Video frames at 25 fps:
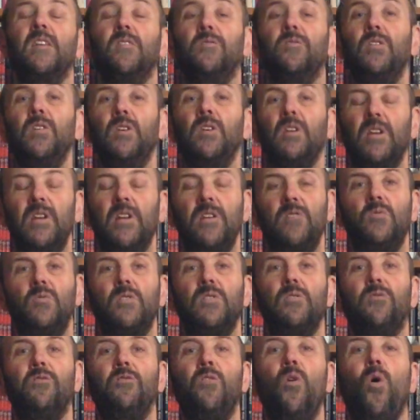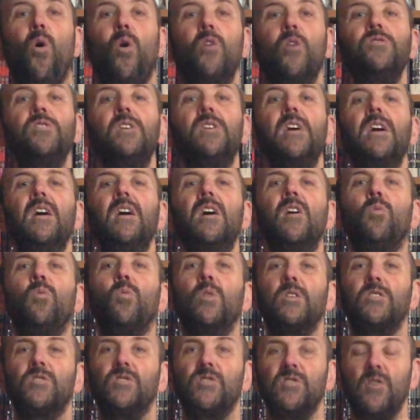If you lead with the foot,
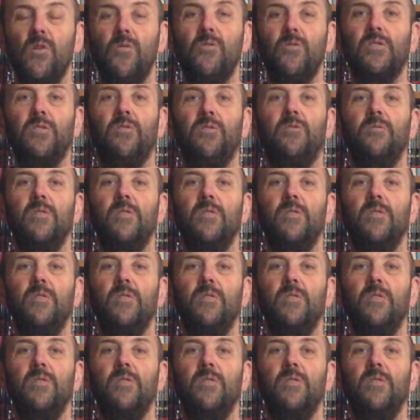which silver